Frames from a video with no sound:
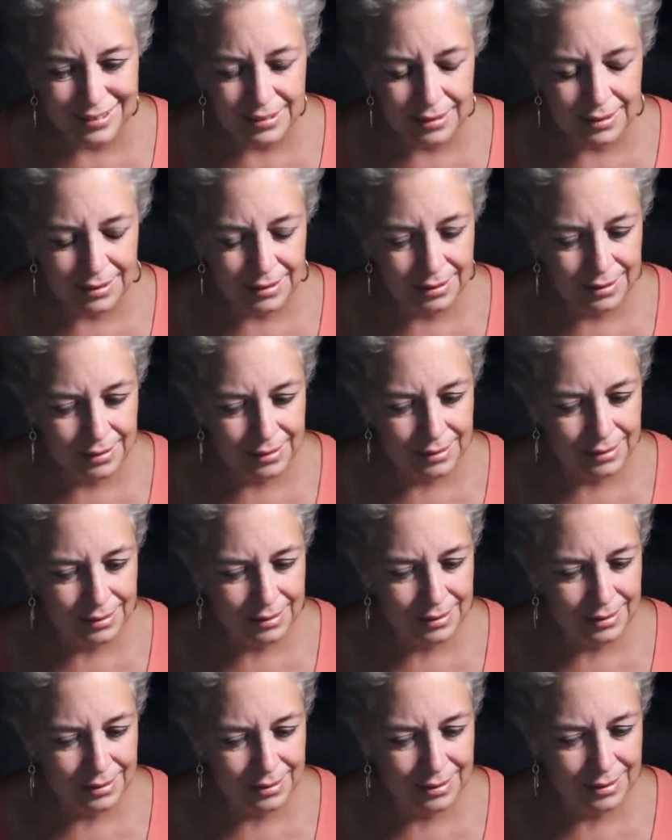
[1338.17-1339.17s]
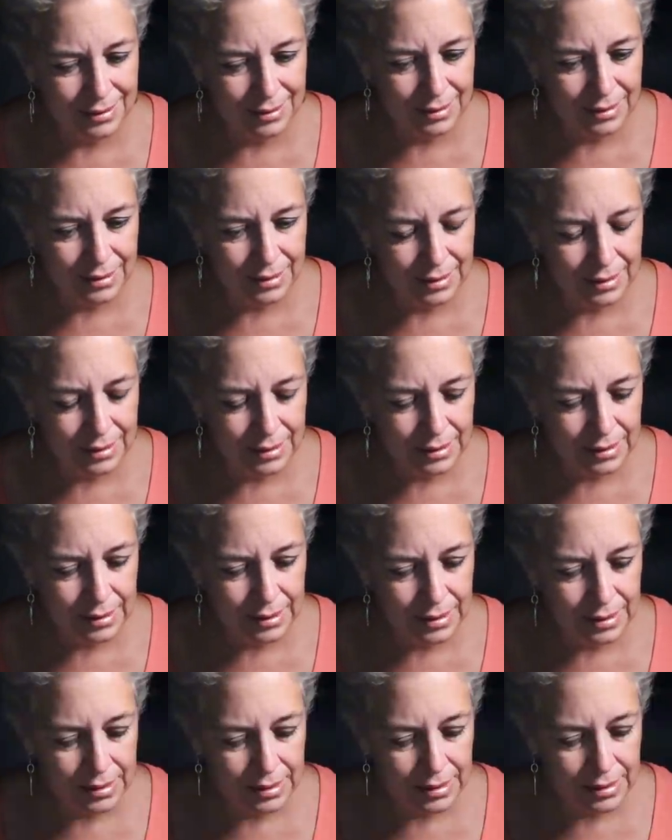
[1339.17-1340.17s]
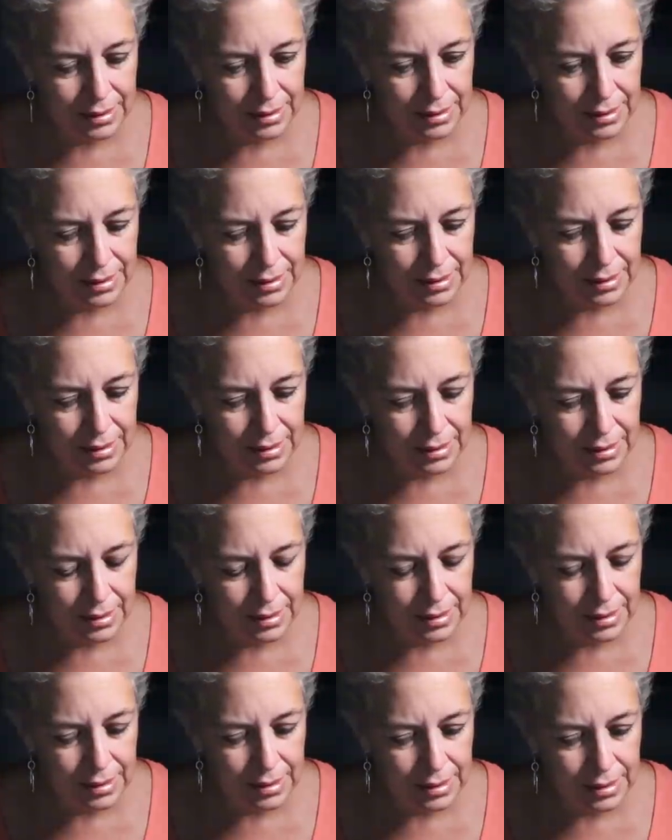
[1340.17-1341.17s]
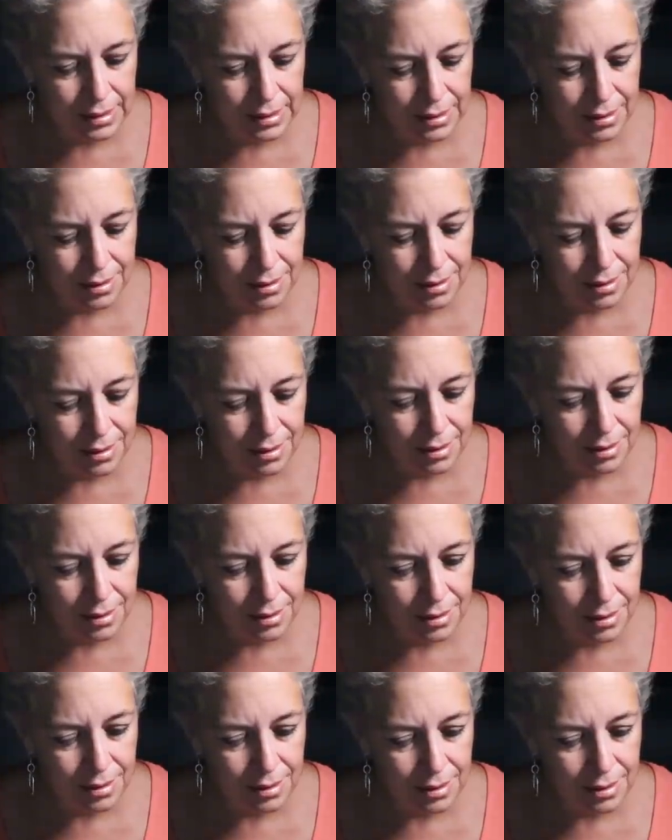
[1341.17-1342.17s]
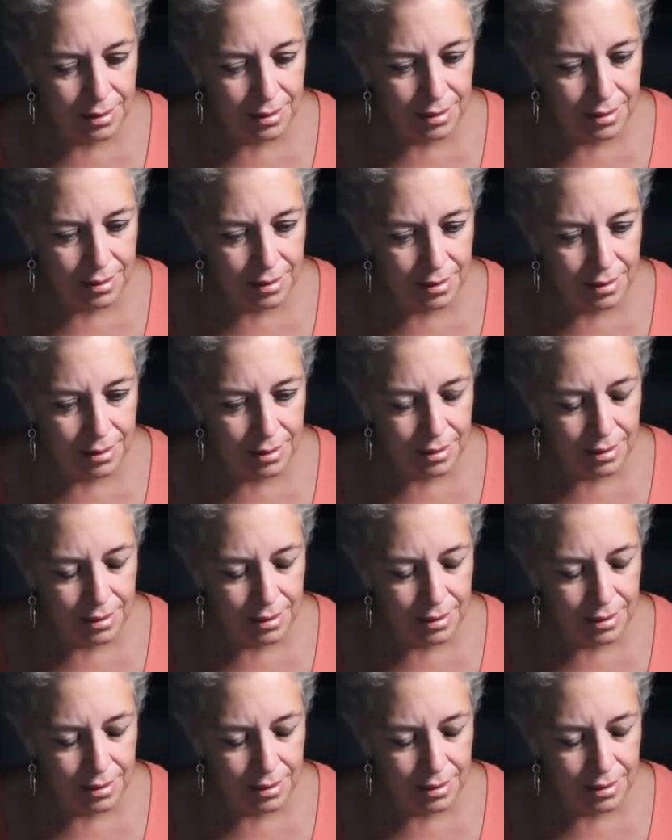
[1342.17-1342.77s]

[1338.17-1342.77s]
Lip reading: (silence)